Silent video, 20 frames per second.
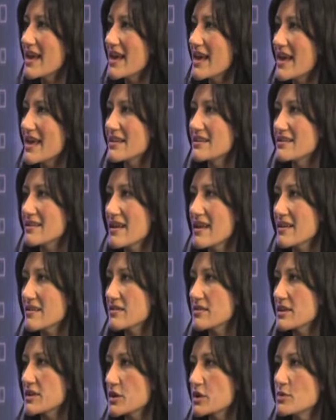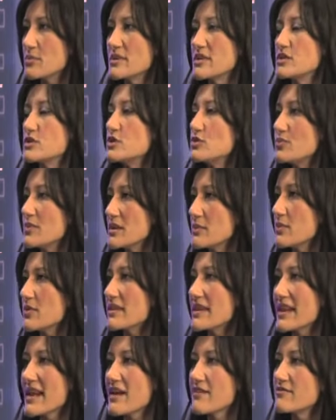And, and there could be two people
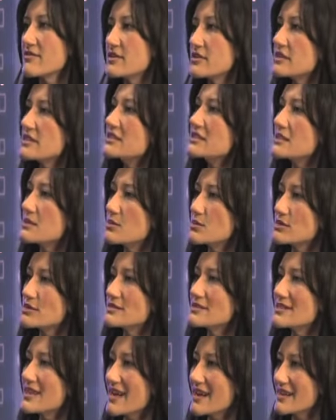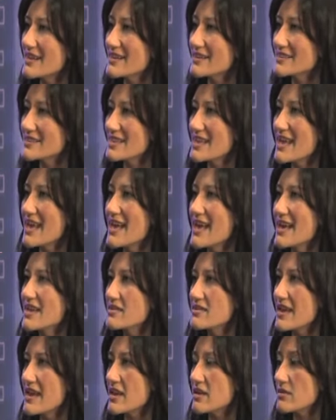that have very similar diets,
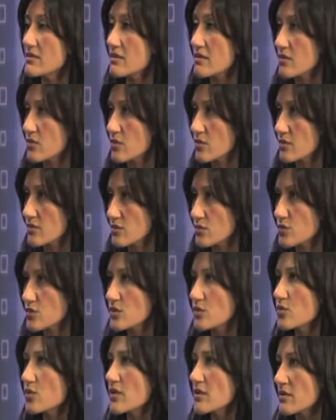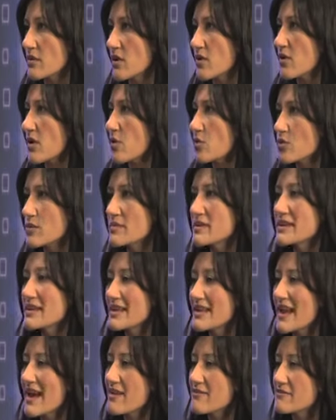and, and the, a woman
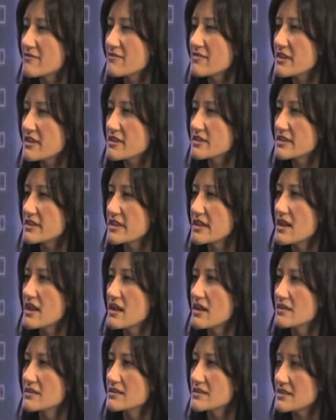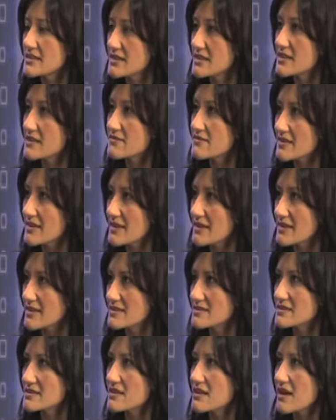can have very
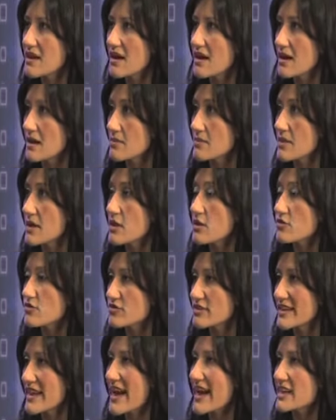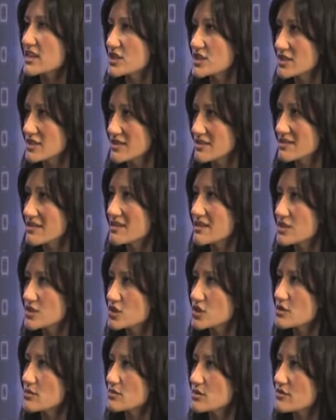significant um, reaction in
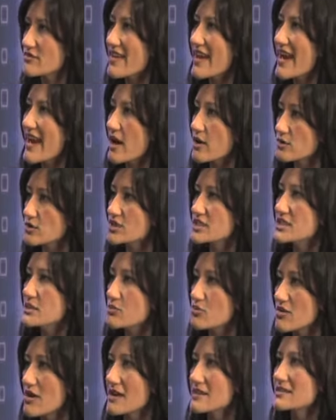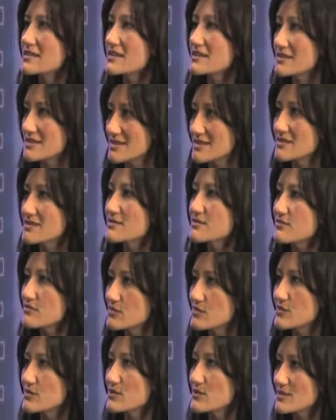terms of how she processes
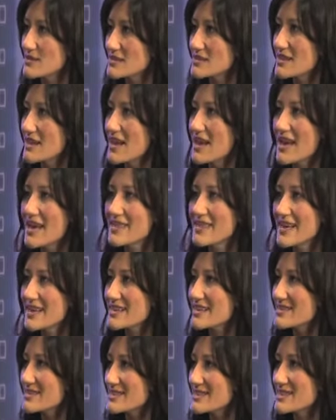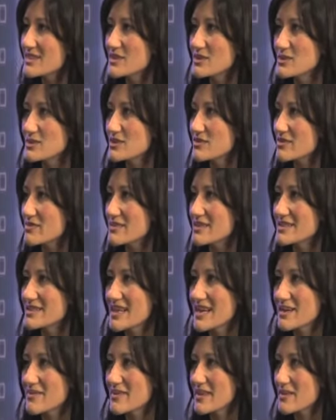foods. Mm -hmm. And that continues from the
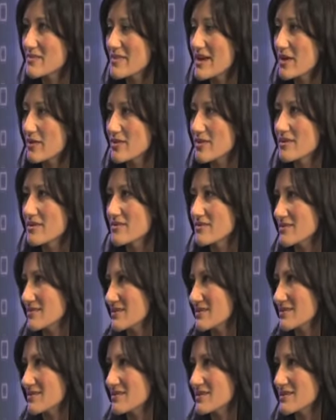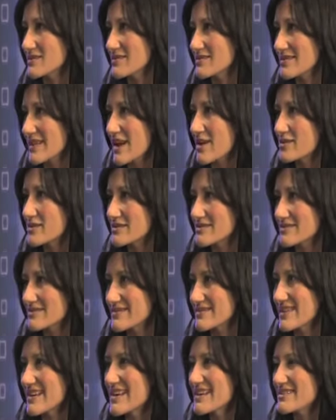time that mouth, you know, the, the, our
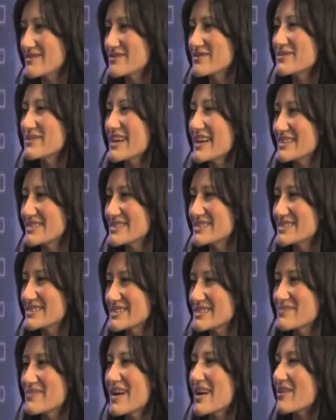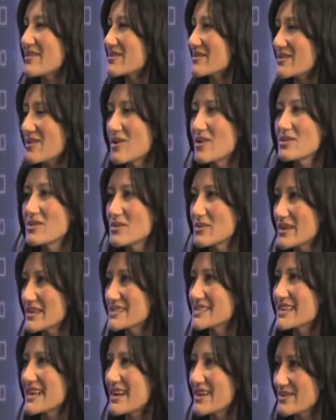uh, food enters the mouth all the way
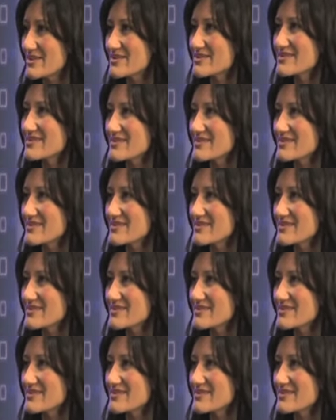down.